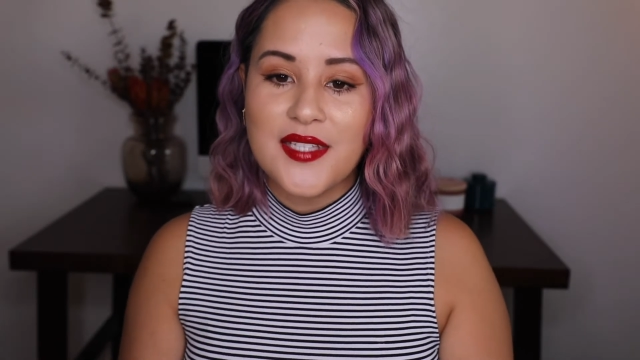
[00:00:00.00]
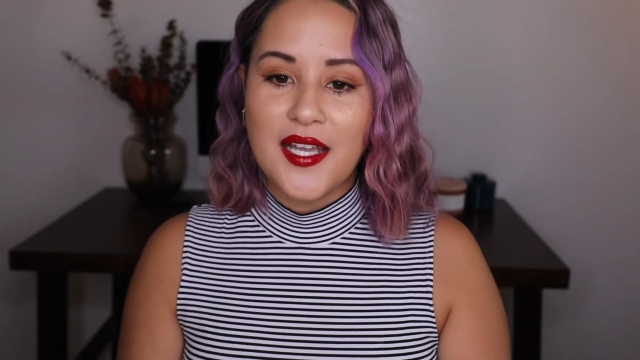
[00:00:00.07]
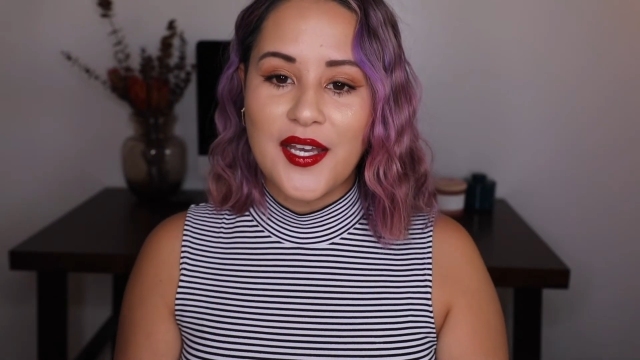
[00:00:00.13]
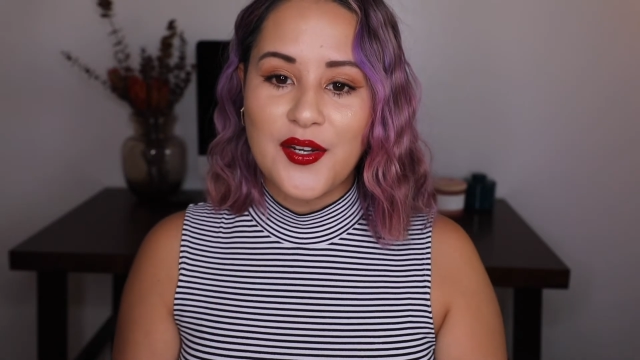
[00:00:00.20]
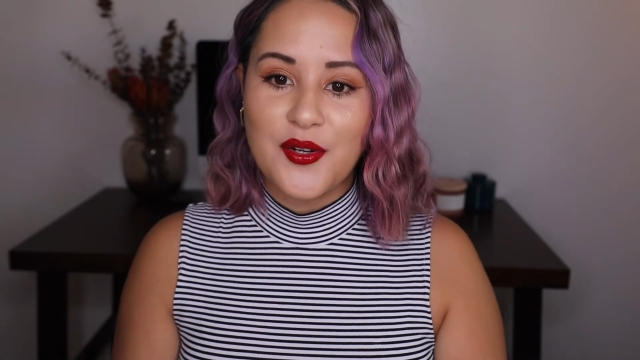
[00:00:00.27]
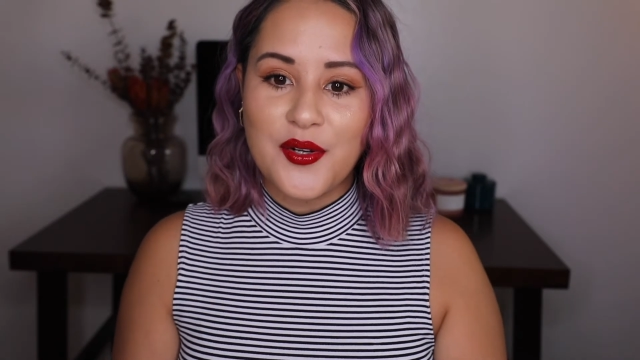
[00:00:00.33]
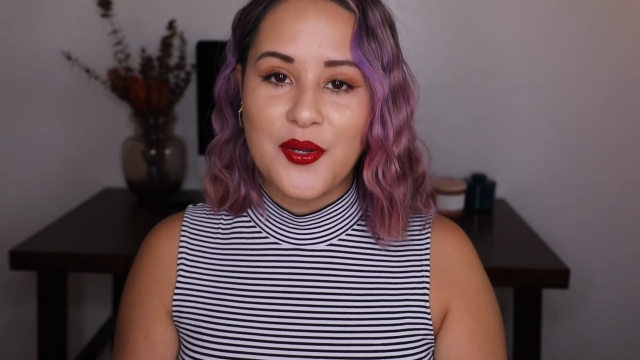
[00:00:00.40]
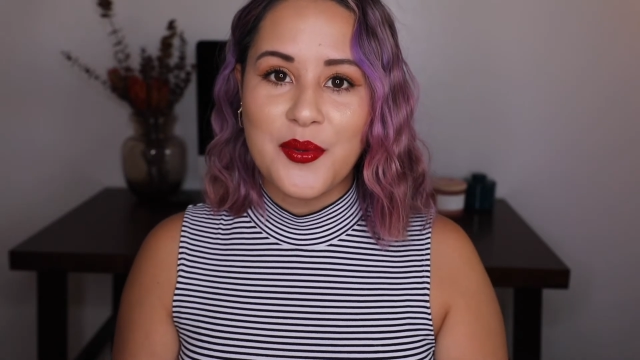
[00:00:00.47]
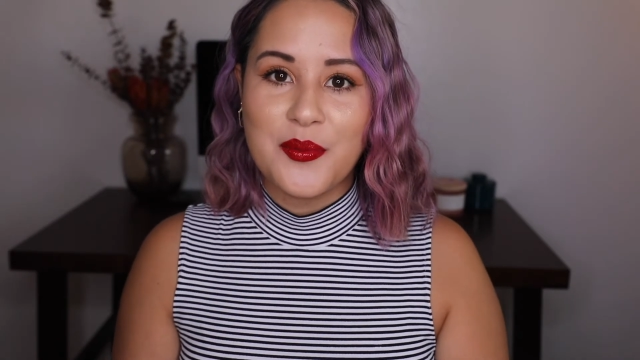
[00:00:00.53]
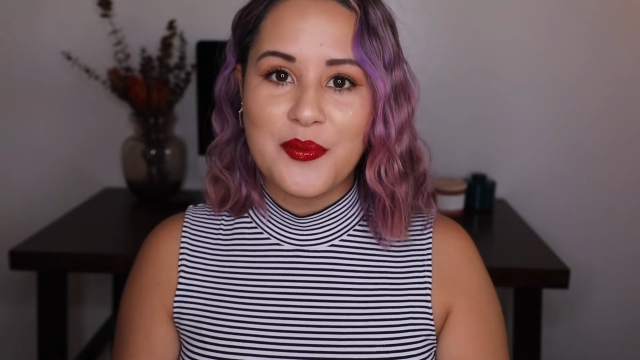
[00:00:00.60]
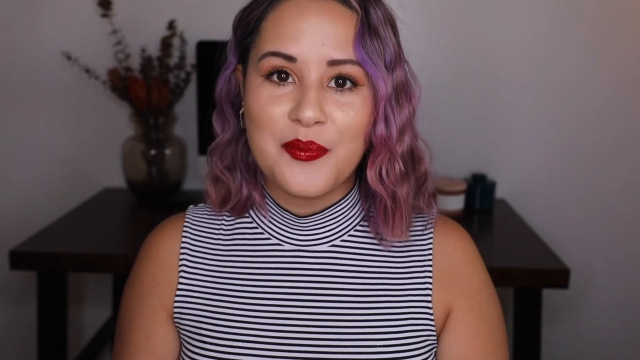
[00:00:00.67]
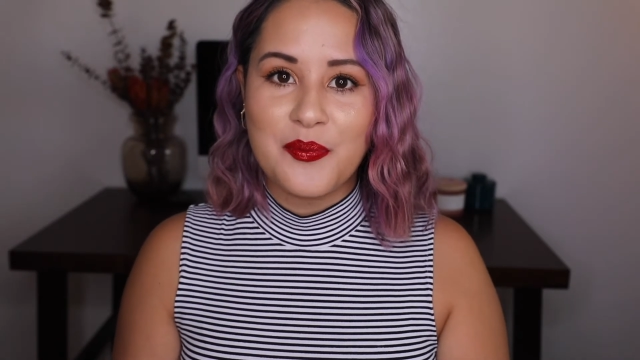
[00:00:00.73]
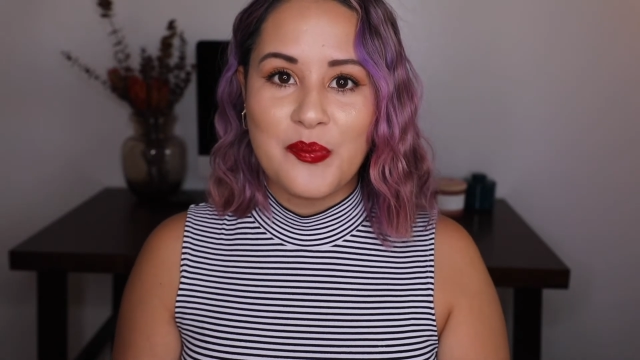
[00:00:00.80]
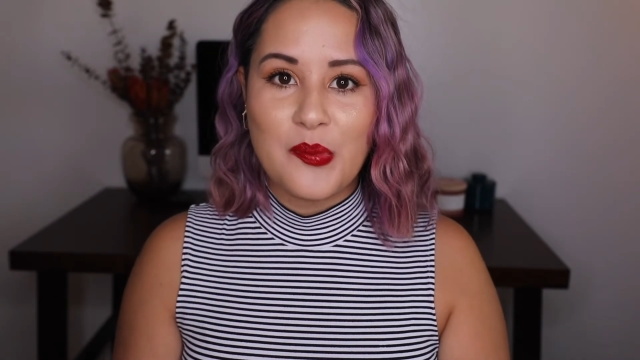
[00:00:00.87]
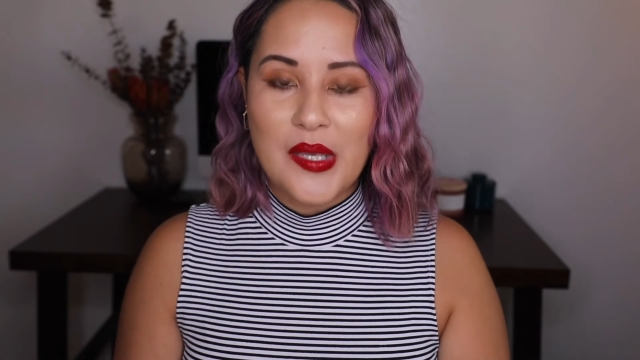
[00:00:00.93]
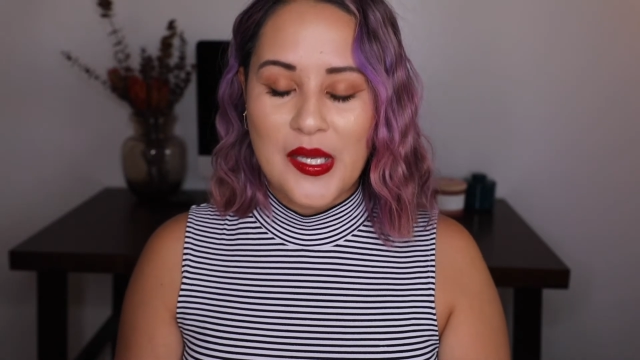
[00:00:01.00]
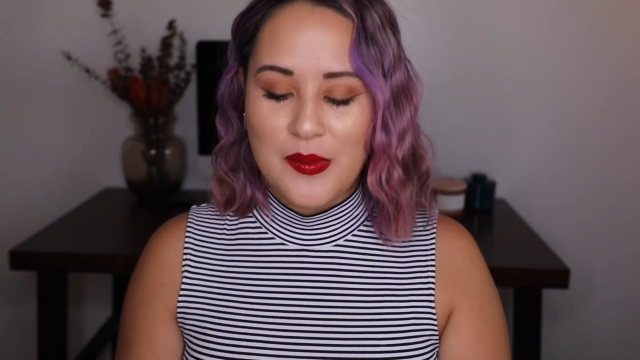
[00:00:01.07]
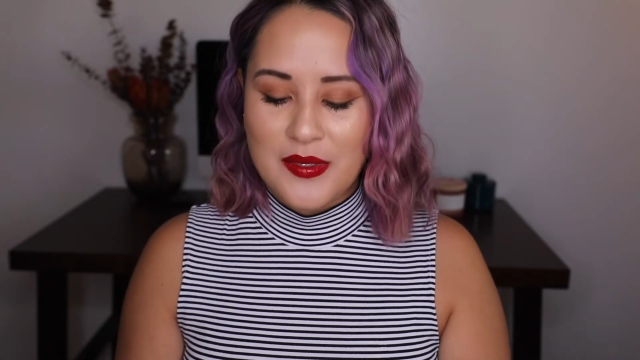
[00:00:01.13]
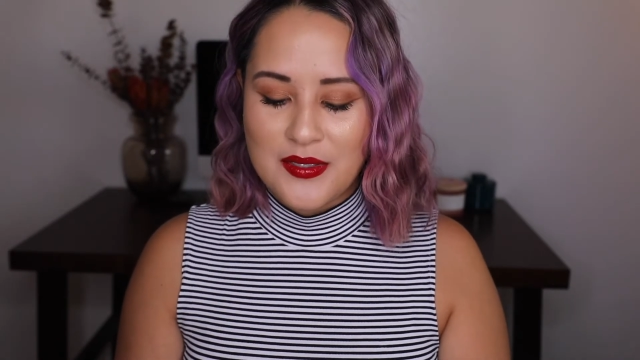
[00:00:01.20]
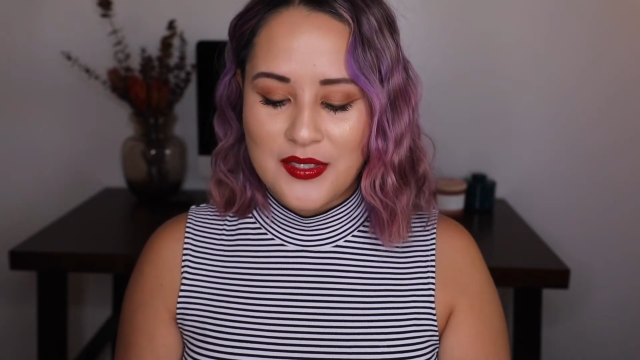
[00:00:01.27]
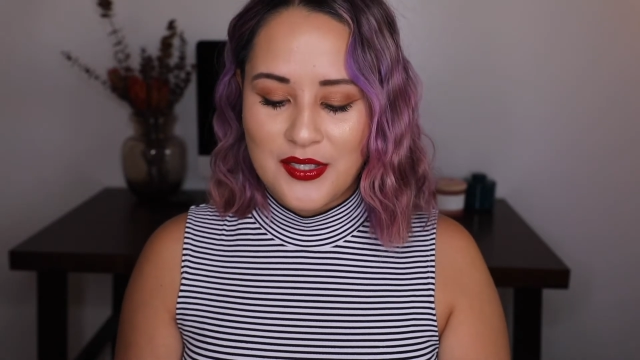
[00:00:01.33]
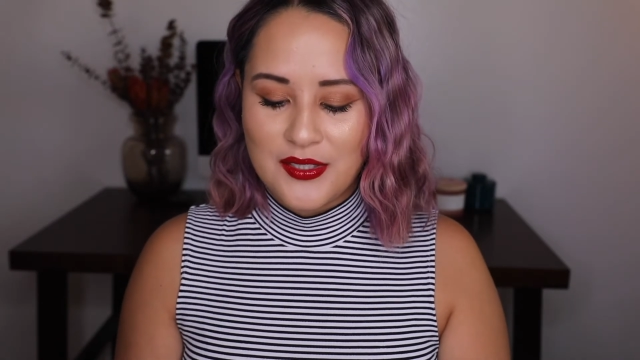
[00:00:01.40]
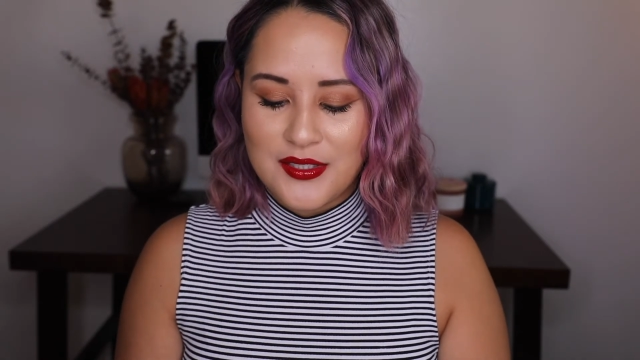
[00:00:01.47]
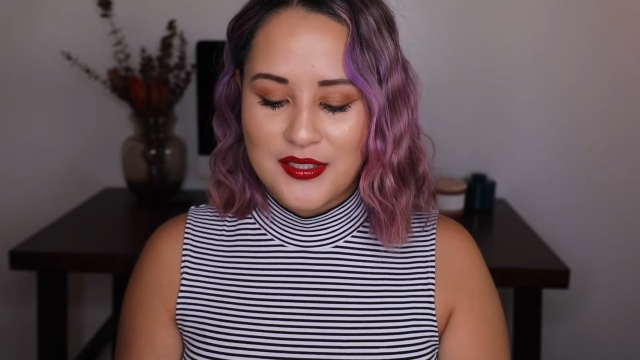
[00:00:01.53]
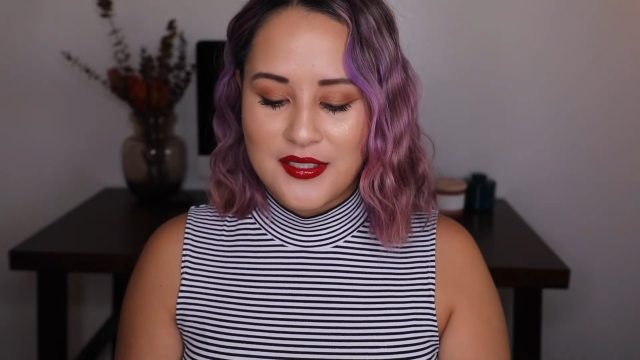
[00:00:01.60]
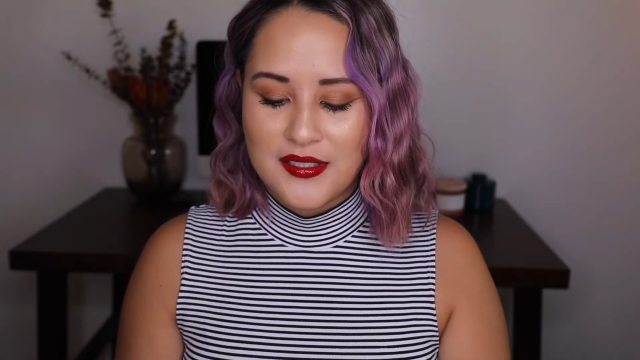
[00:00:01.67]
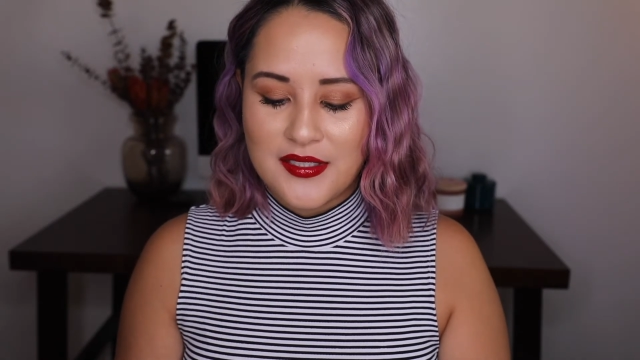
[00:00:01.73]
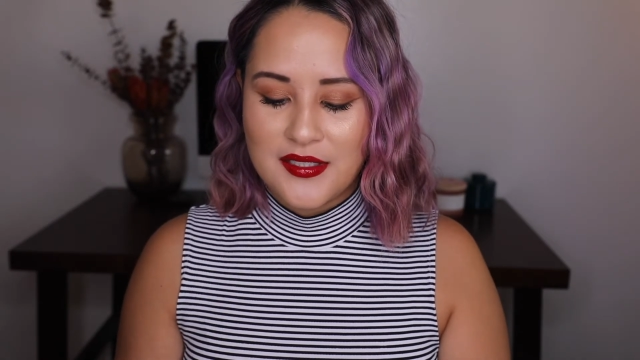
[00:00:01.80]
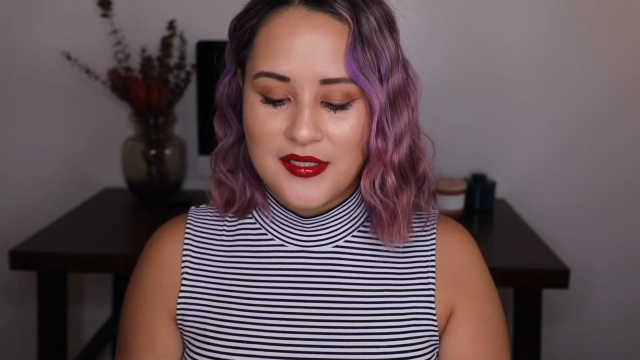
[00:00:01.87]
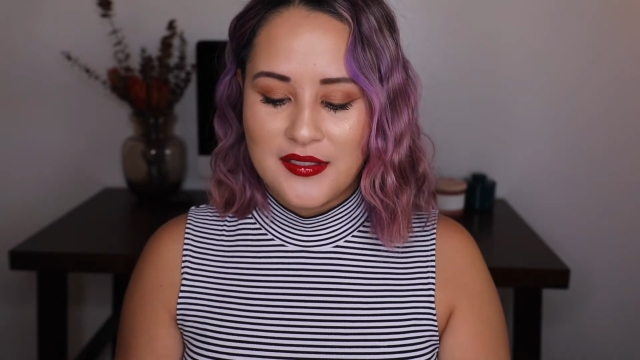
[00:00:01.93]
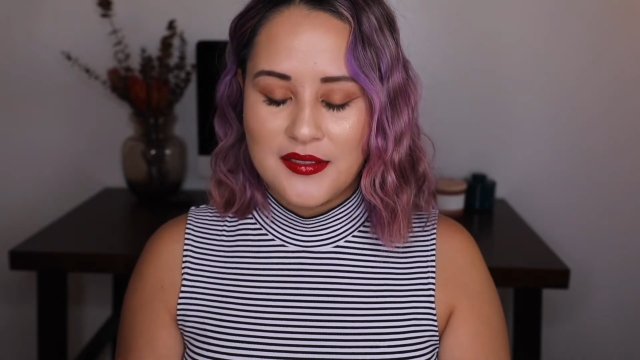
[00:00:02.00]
I don't know, baby doll look.